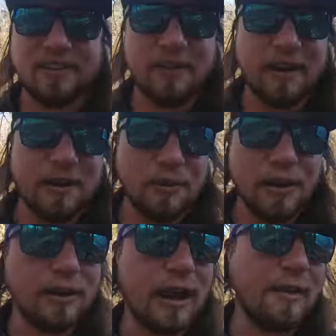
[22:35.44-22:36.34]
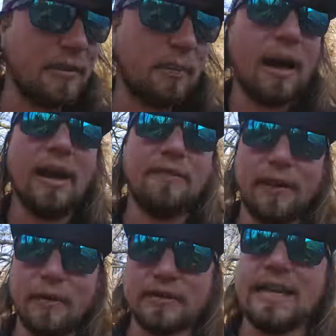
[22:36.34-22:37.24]
finding wood or having to buy
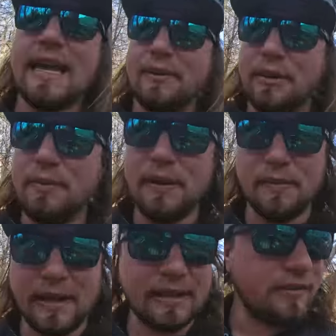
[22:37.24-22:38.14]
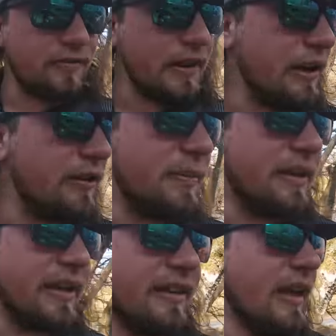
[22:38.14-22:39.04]
firewood and take it with me to make these videos
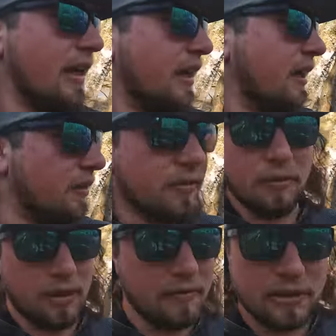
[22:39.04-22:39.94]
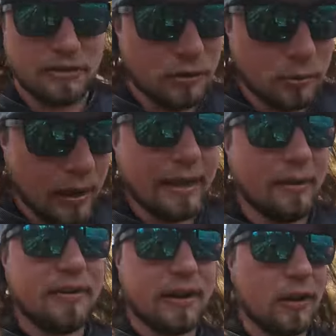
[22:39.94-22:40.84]
because everything's too wet.
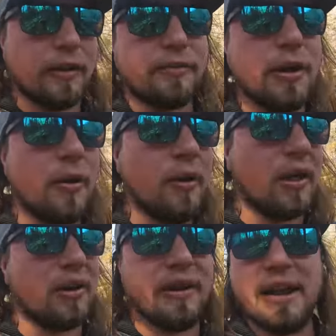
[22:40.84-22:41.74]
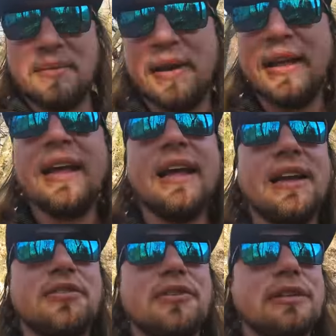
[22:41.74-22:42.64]
We've had a lot of snow, a lot of rain, but it
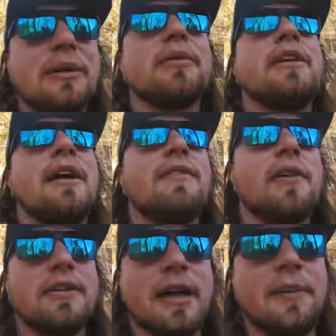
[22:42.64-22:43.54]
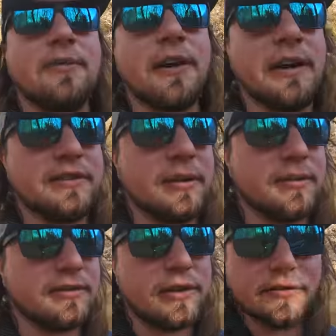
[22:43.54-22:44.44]
doesn't look like we're gonna have a hard time finding something to
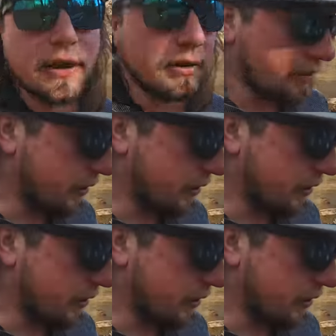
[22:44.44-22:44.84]
start a fire with